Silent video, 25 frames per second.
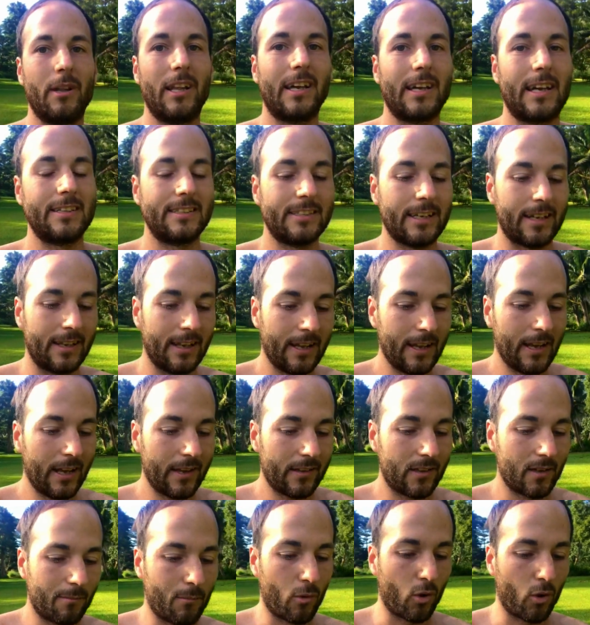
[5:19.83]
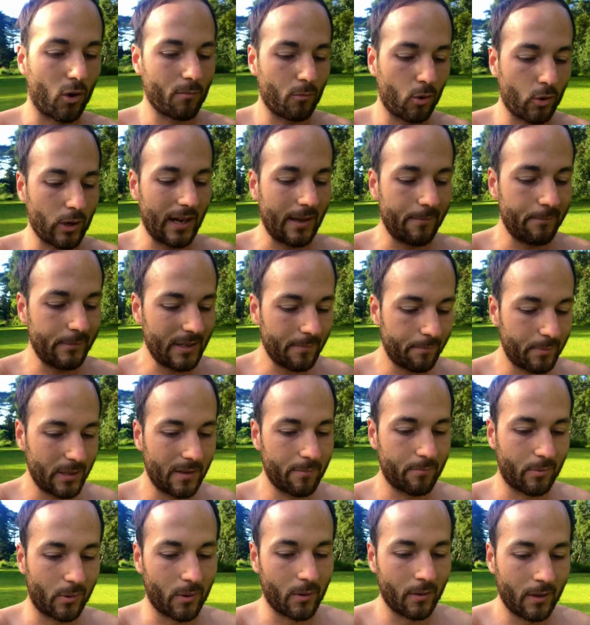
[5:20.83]
But like I said, the more and more I meet
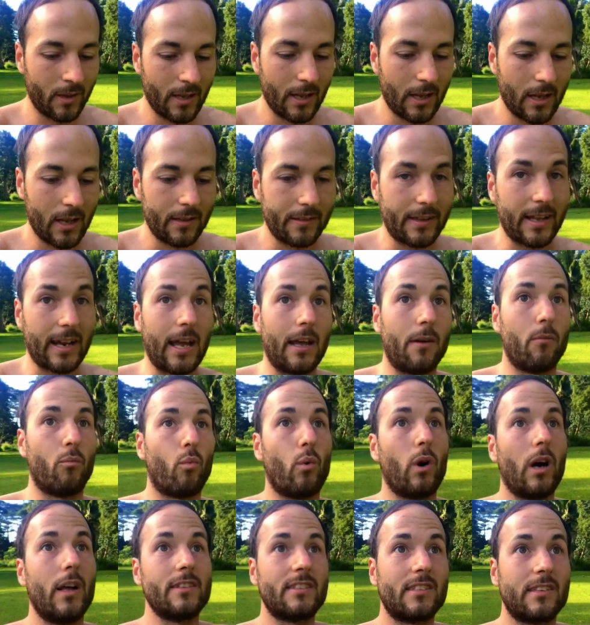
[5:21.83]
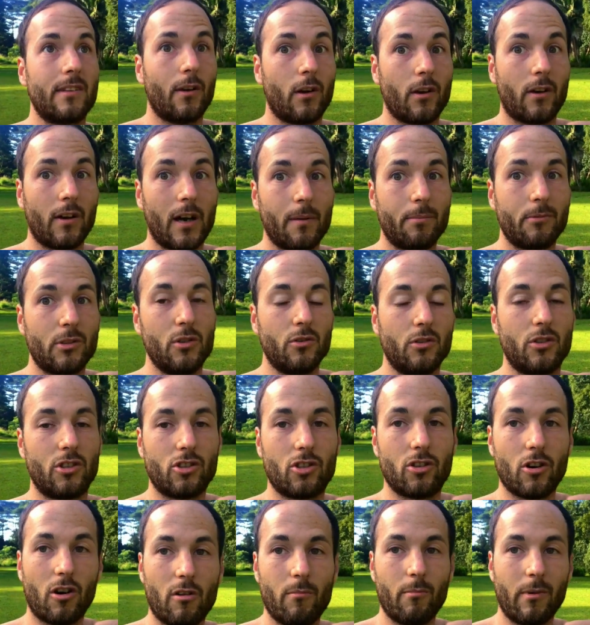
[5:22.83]
people that I once looked up to
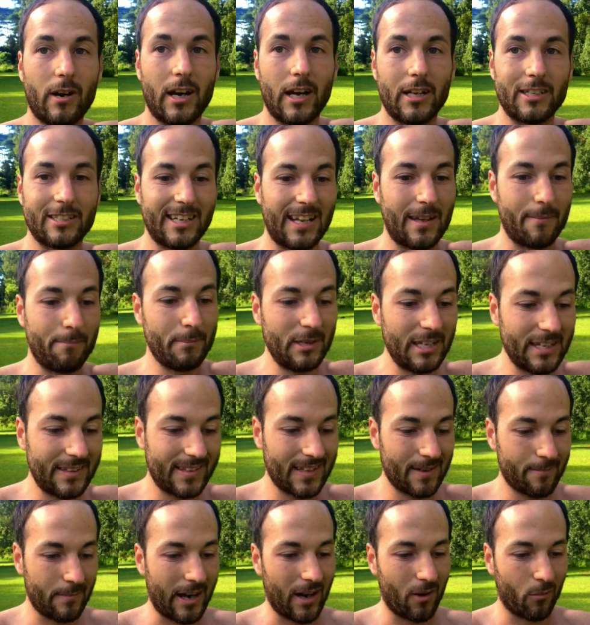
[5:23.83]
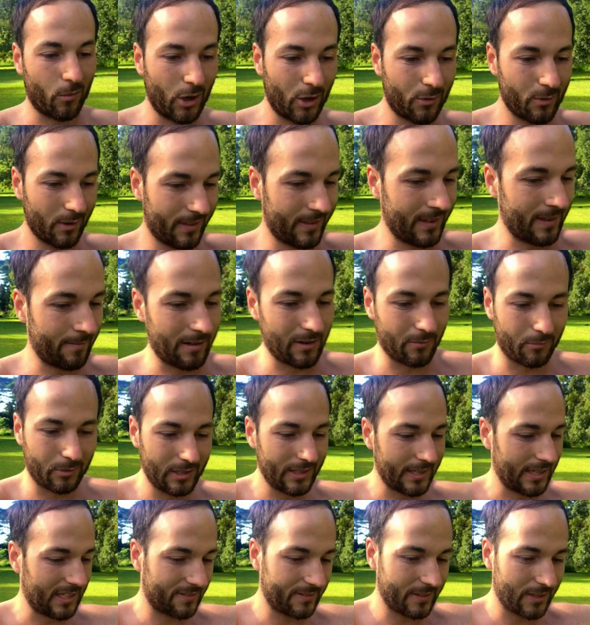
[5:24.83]
so much, and I meet them, I work with them, I
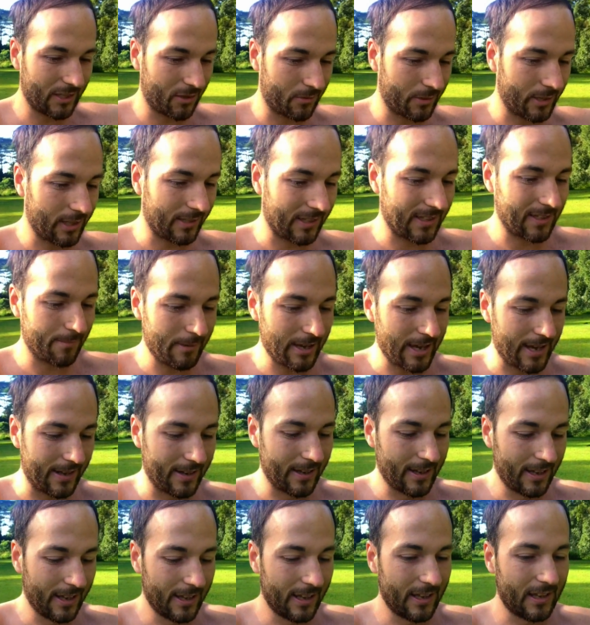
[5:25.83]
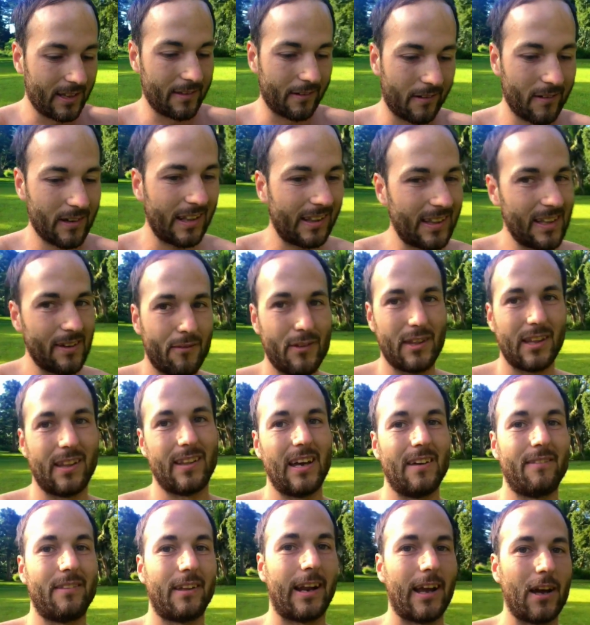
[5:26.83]
realize very quickly, man, they're not living the
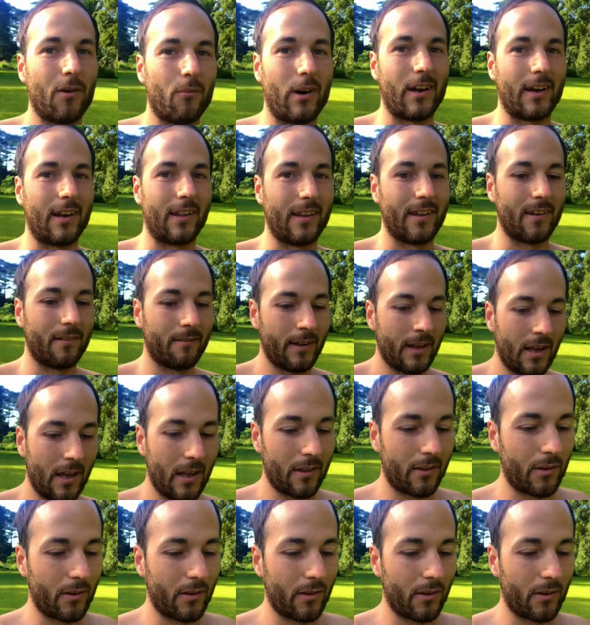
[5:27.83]
life that I want to live.